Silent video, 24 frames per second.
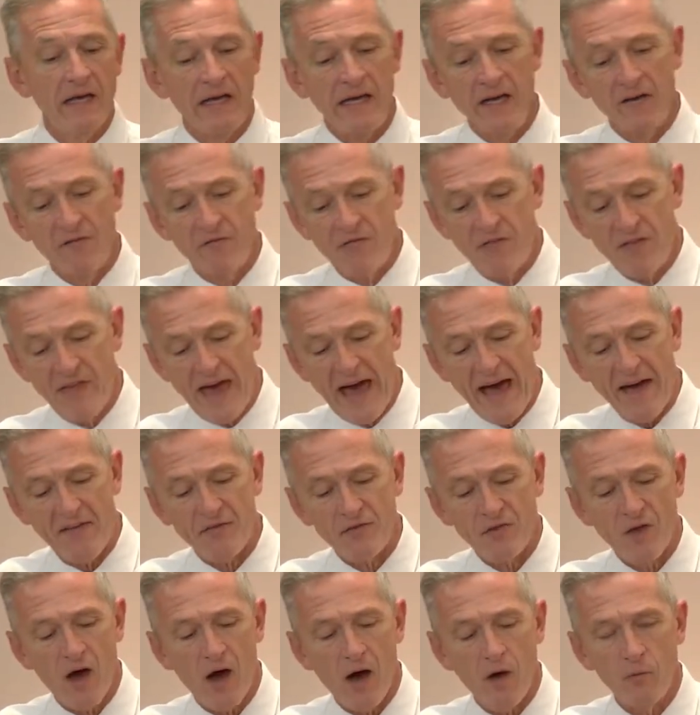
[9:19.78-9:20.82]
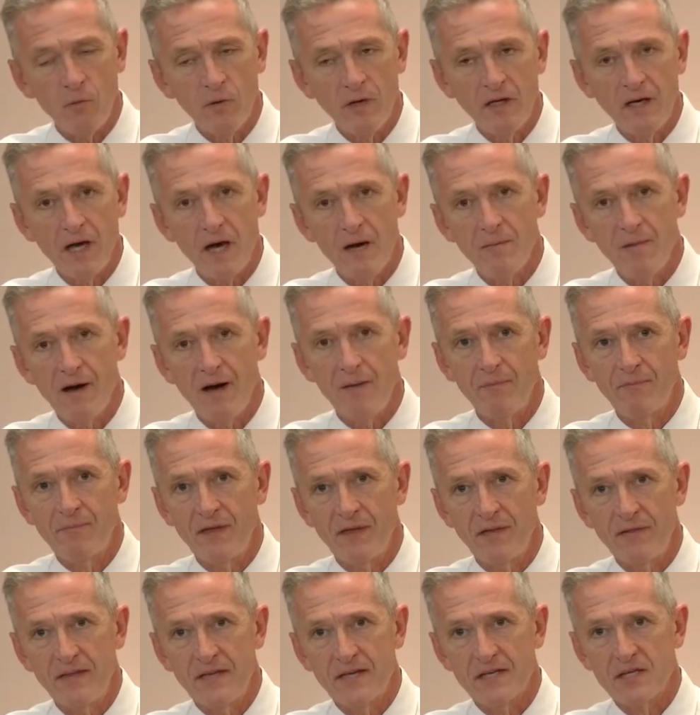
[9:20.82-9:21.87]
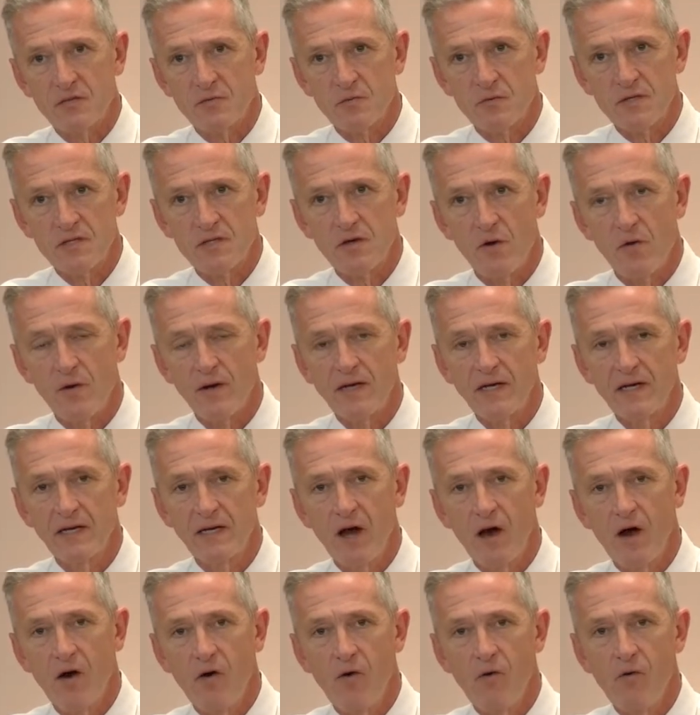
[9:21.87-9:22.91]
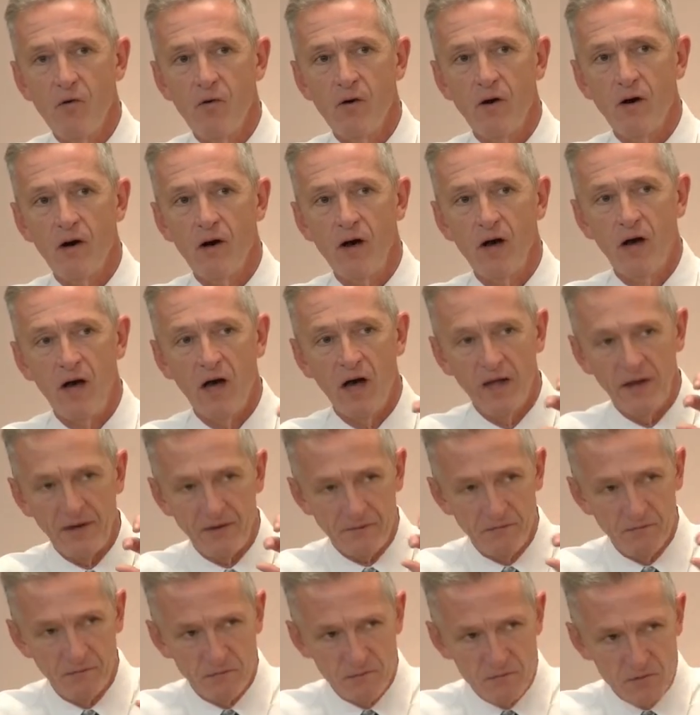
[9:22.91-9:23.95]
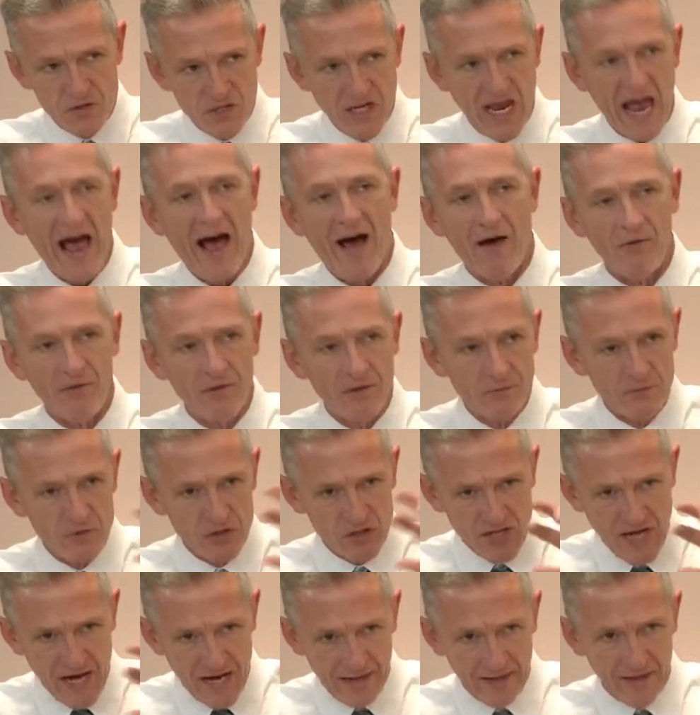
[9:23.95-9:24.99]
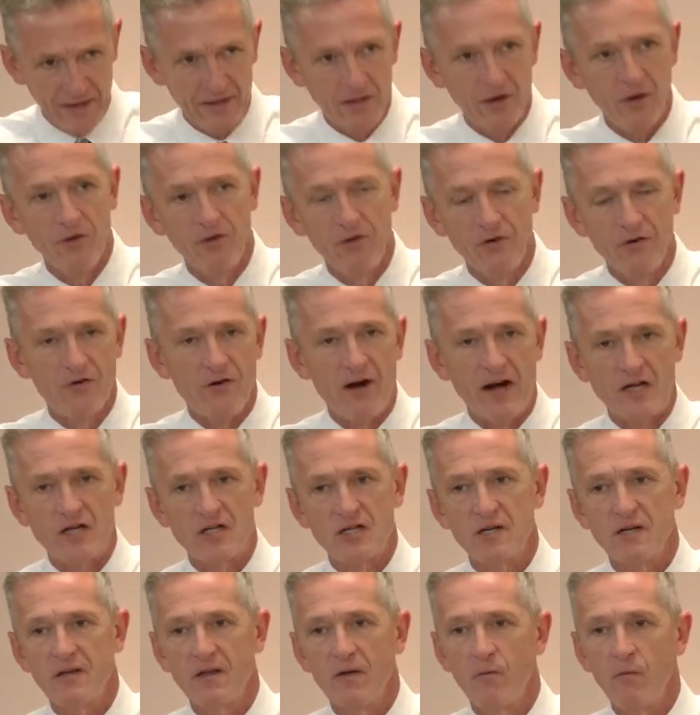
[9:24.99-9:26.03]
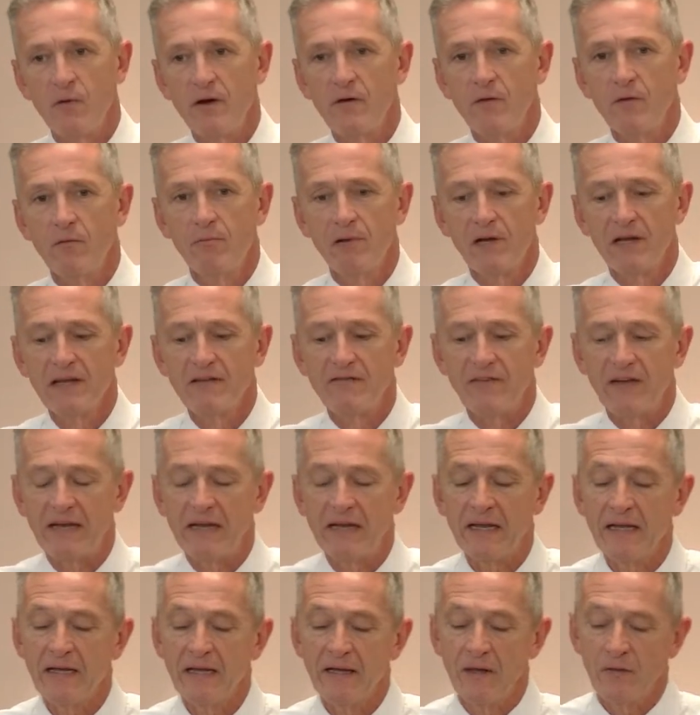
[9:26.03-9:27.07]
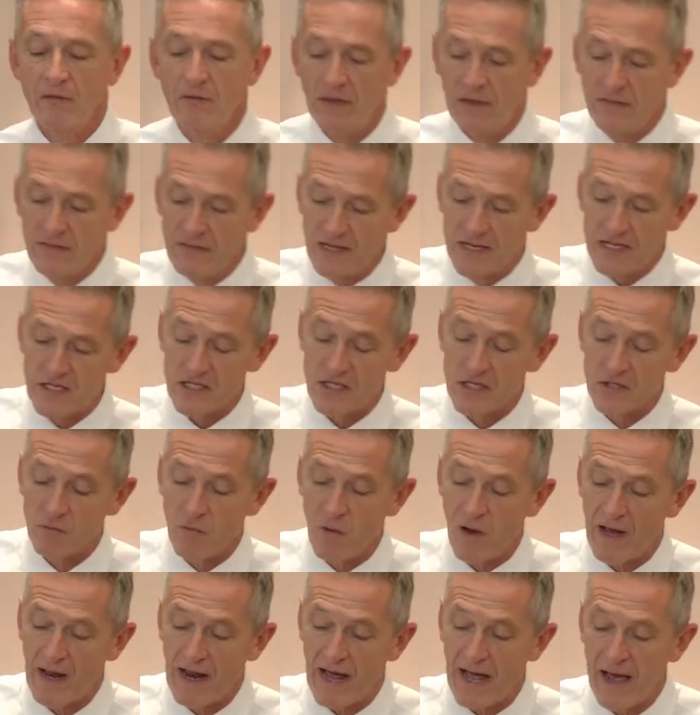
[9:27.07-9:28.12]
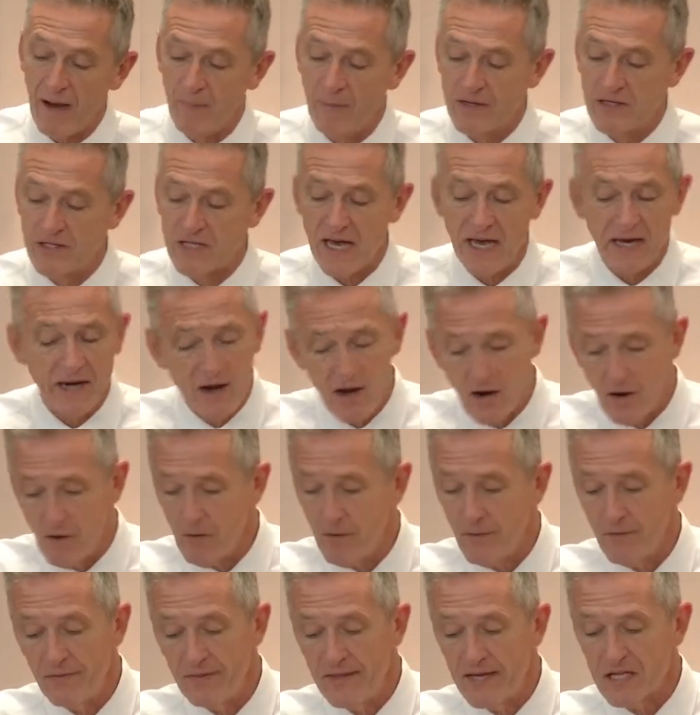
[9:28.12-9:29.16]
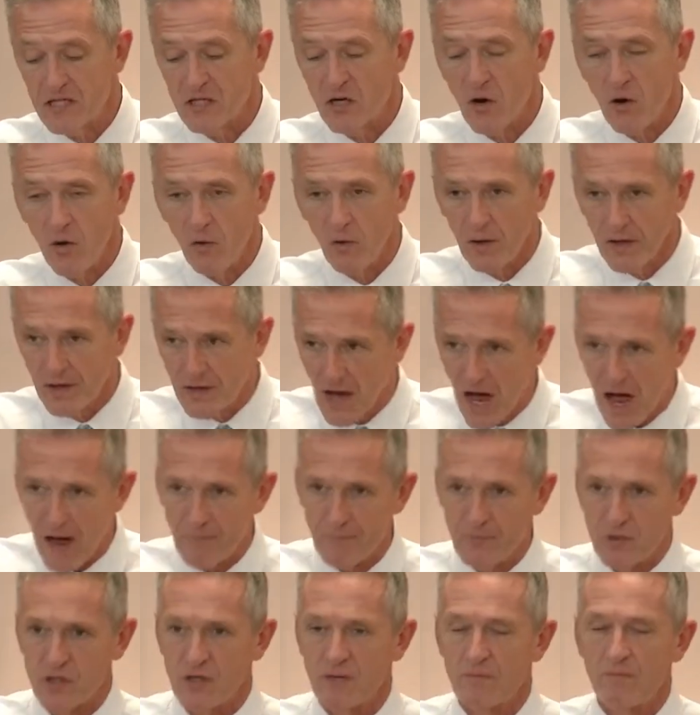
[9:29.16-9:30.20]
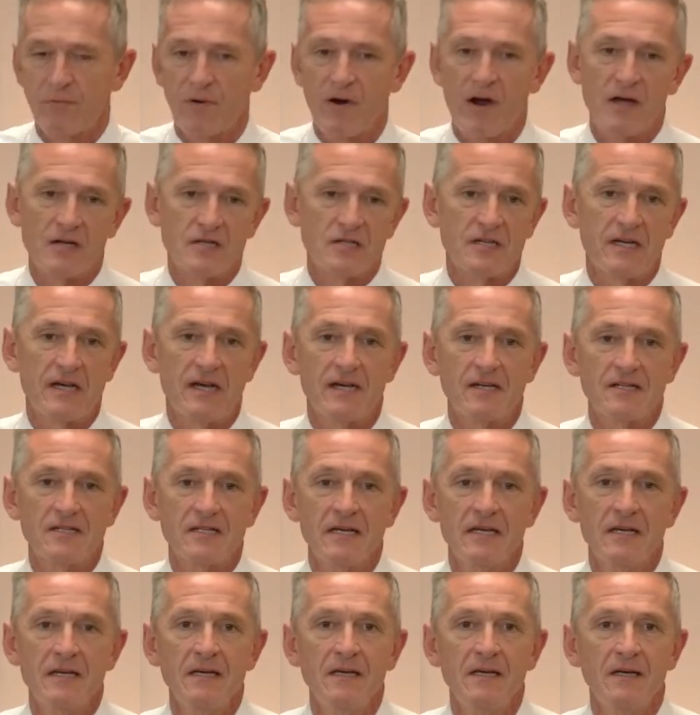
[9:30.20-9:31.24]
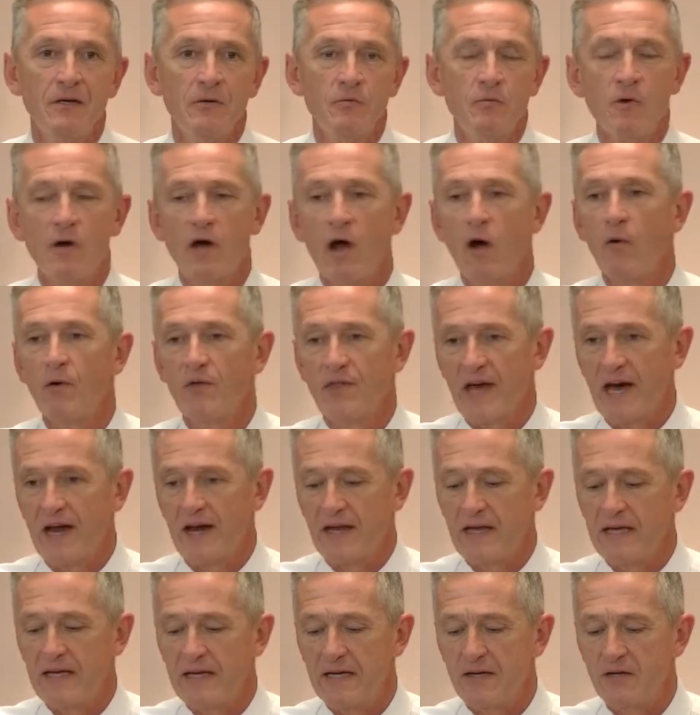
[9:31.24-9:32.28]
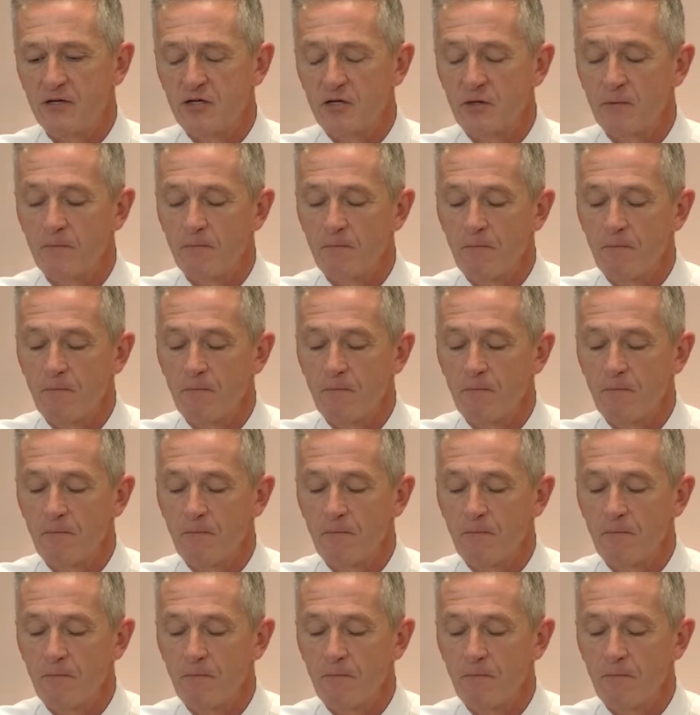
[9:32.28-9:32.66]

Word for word: if that thought would come up that this was going to go uh, south, it was not going to go the direction that we were believing, then this is what I would say. No, this whole adoption process will go without a hitch.